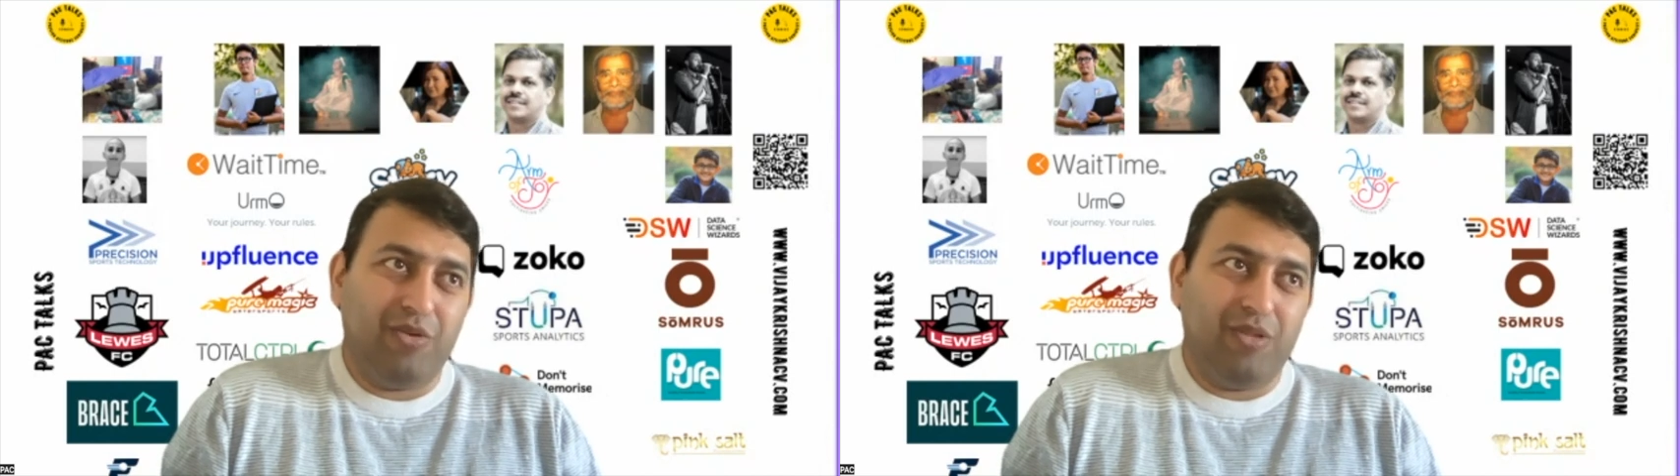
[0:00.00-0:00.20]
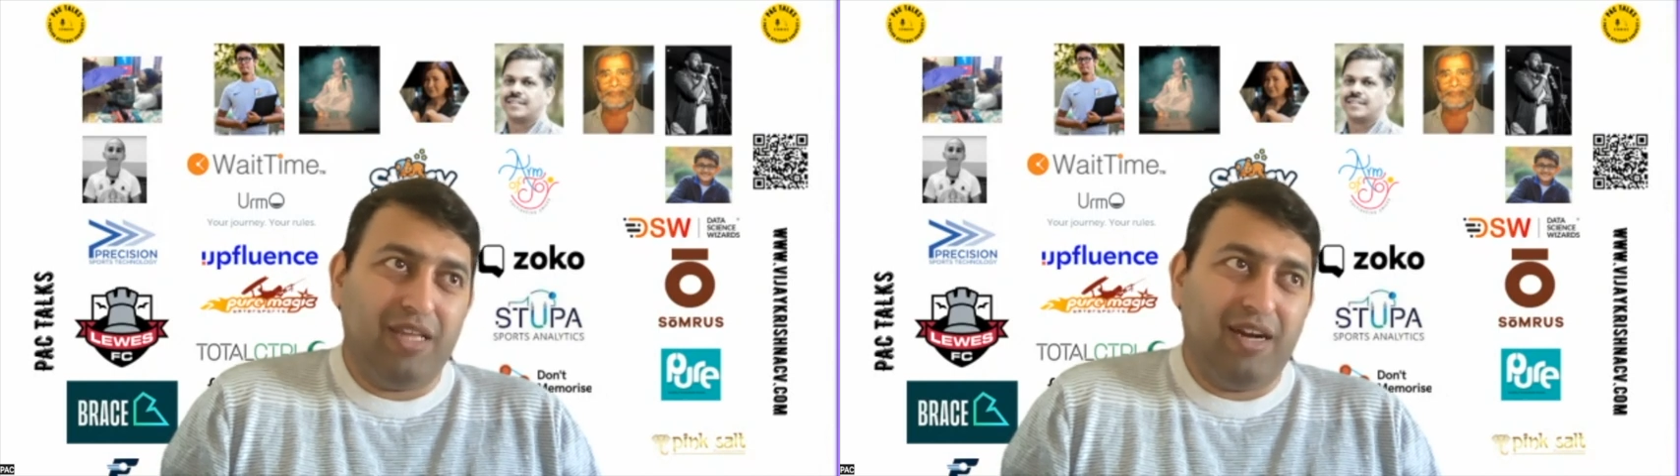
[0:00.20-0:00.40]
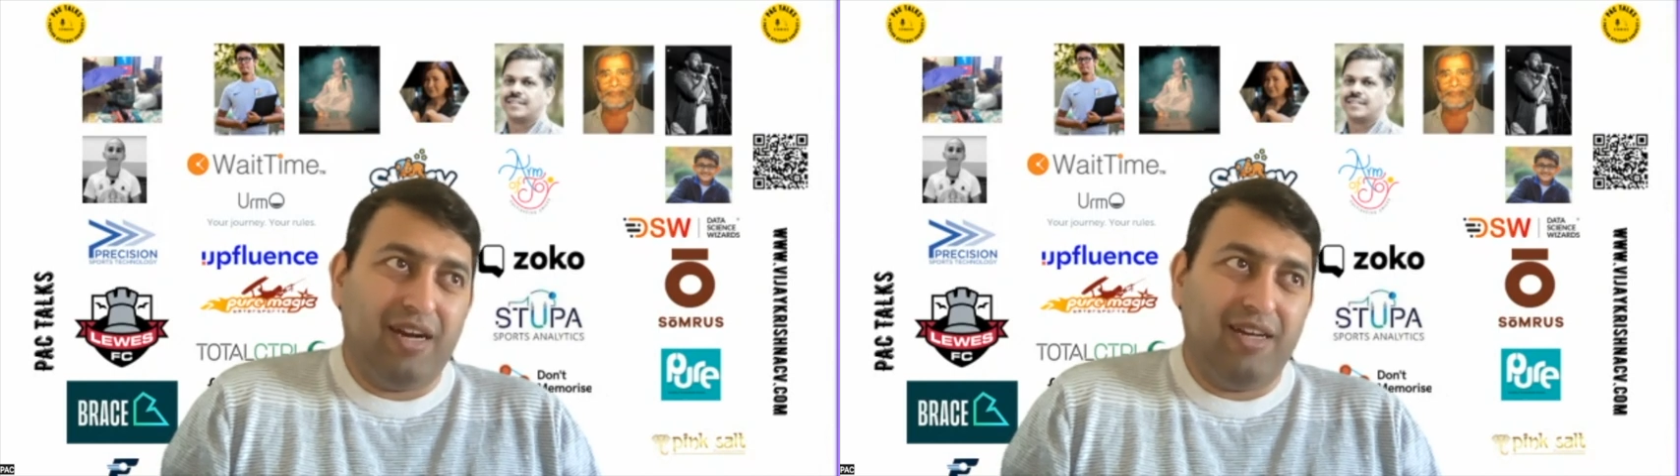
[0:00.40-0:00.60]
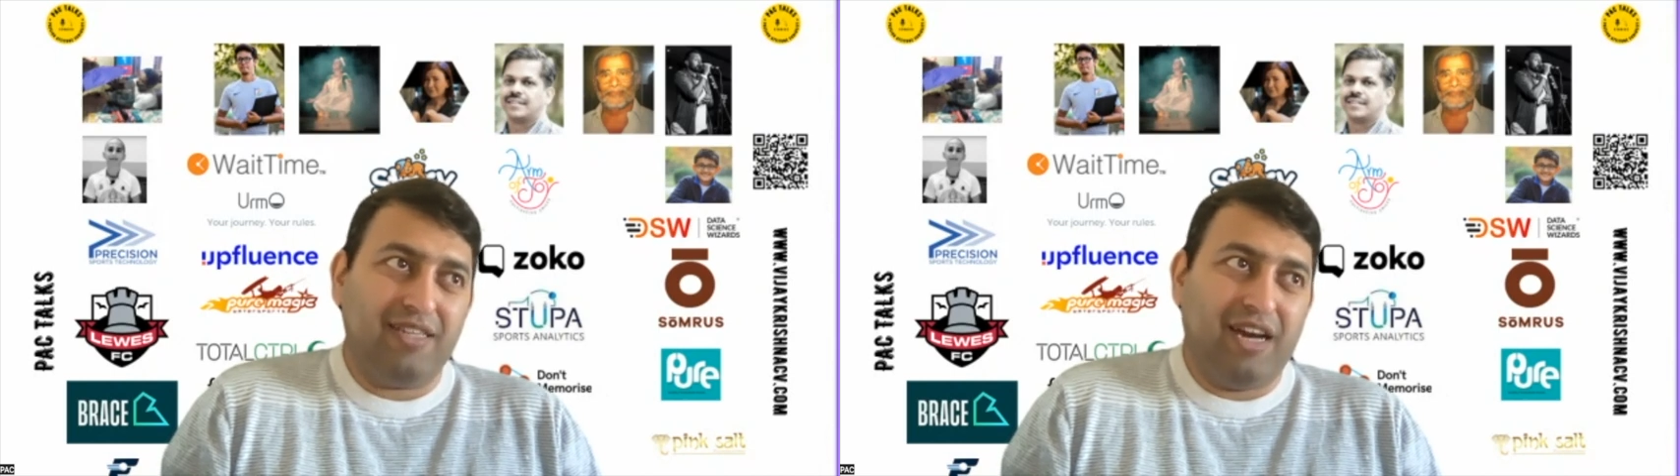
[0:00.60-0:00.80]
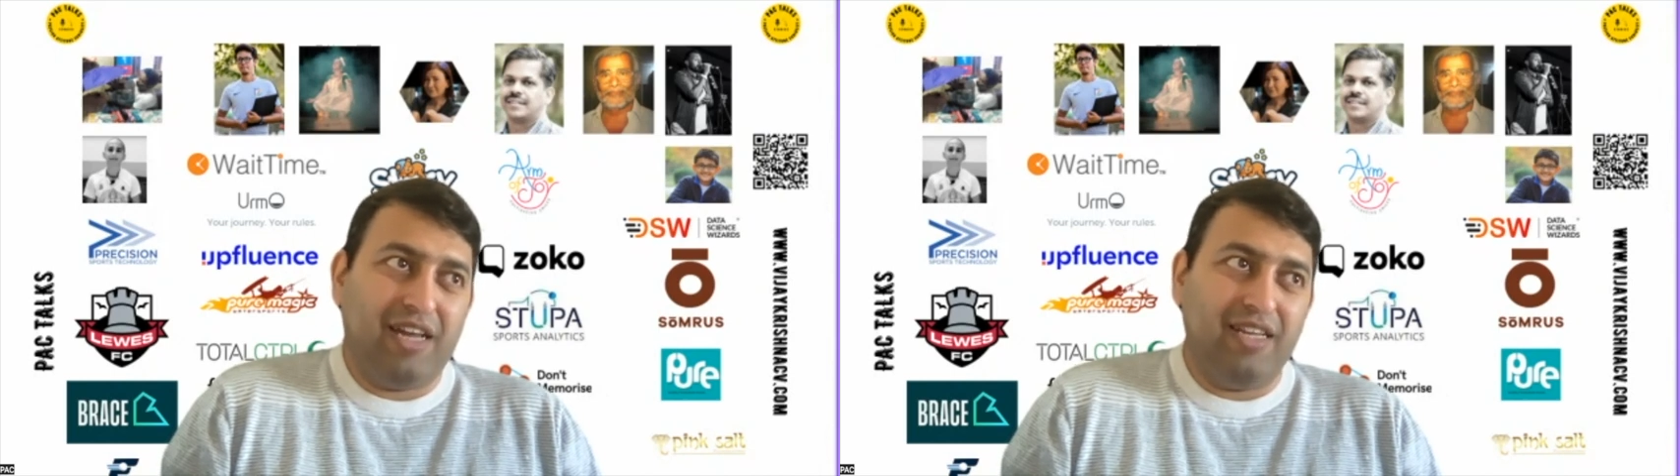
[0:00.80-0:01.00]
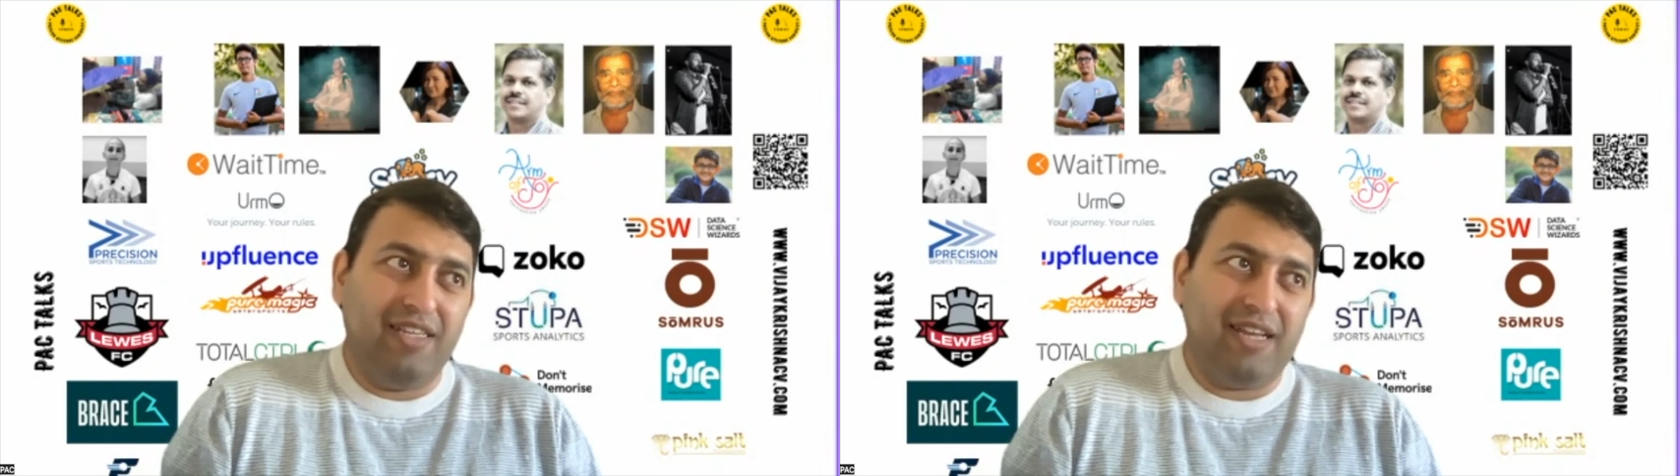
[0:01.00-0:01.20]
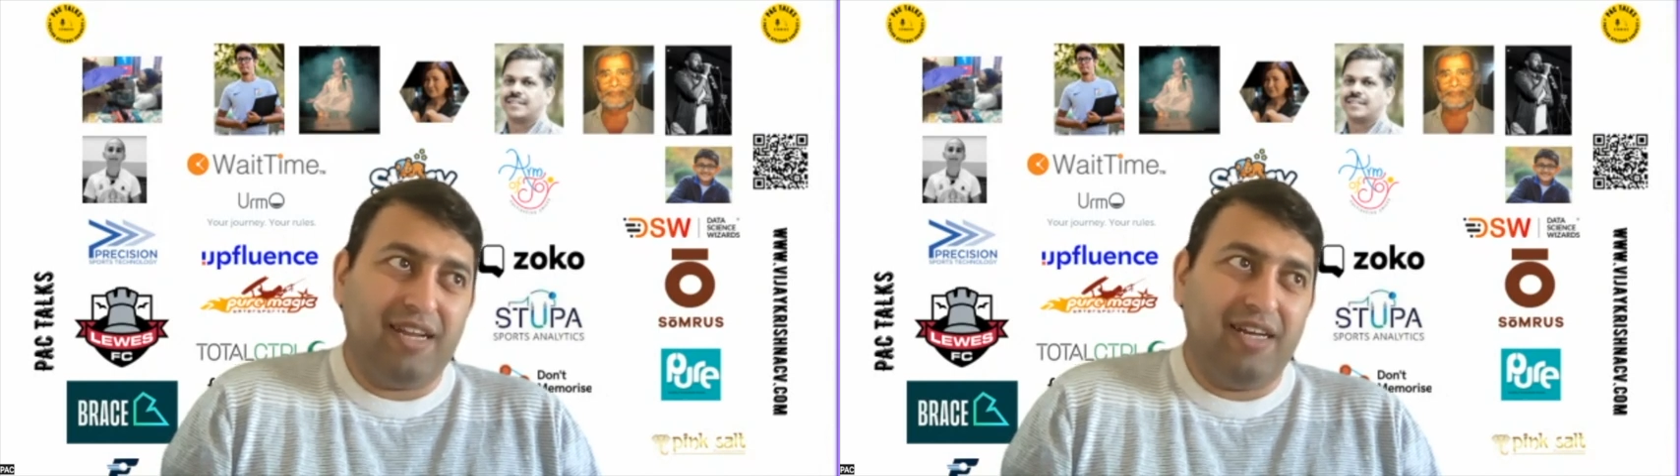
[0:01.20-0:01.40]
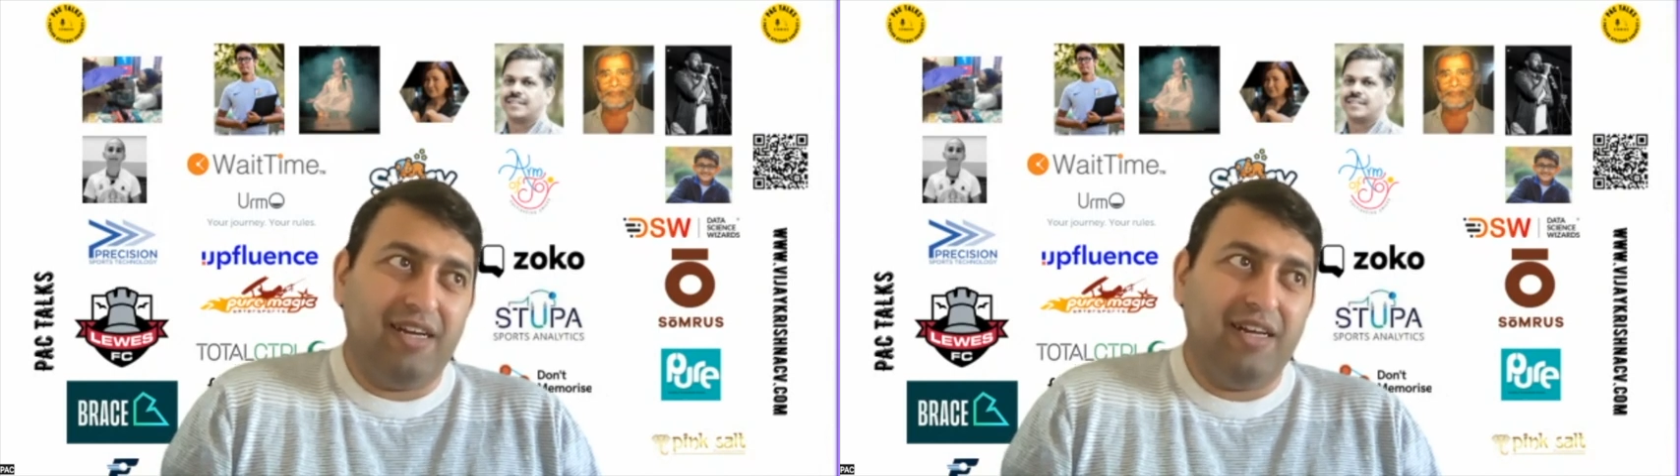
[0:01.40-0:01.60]
to the uh, saris
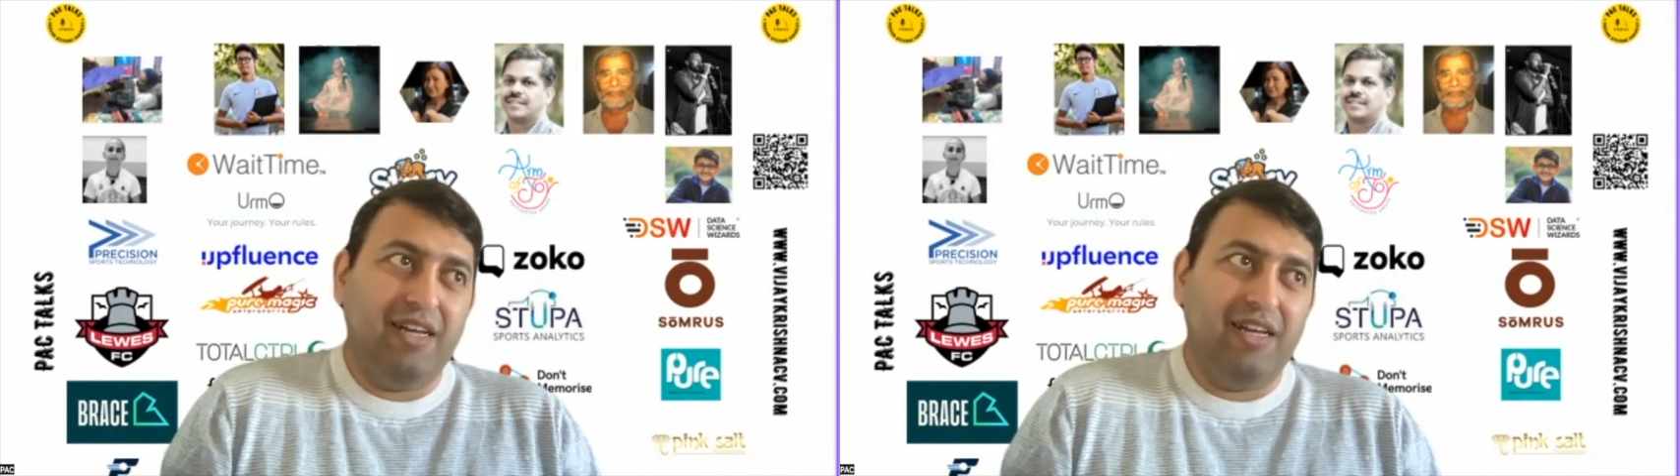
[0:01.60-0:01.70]
and uh,